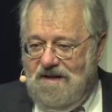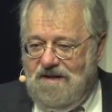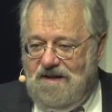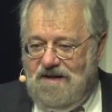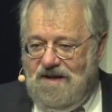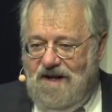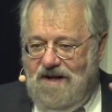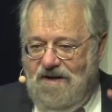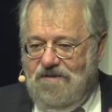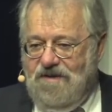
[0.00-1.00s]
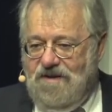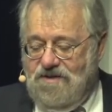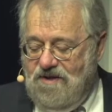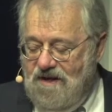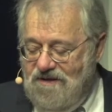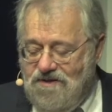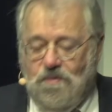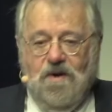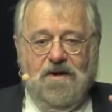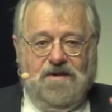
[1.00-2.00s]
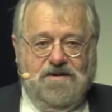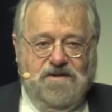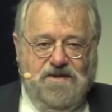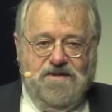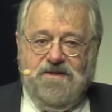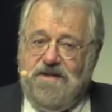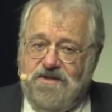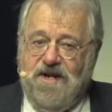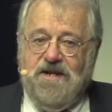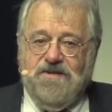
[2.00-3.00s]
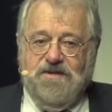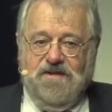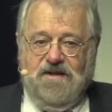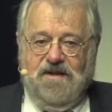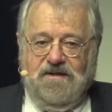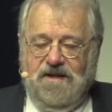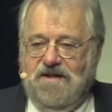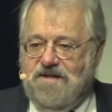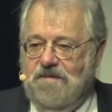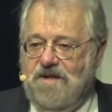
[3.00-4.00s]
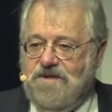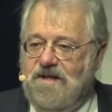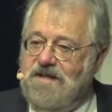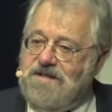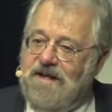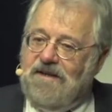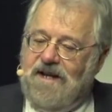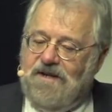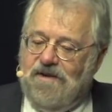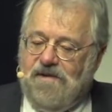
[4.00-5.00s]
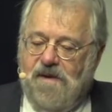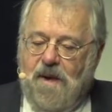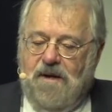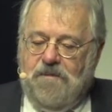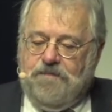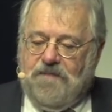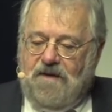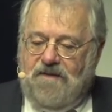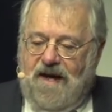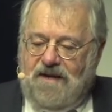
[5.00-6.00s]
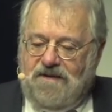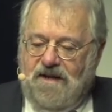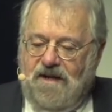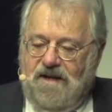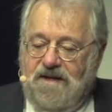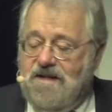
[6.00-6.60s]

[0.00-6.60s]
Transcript: to indicate erudition. And this worked. This did change uh, Lincoln's image. And he said later that uh, he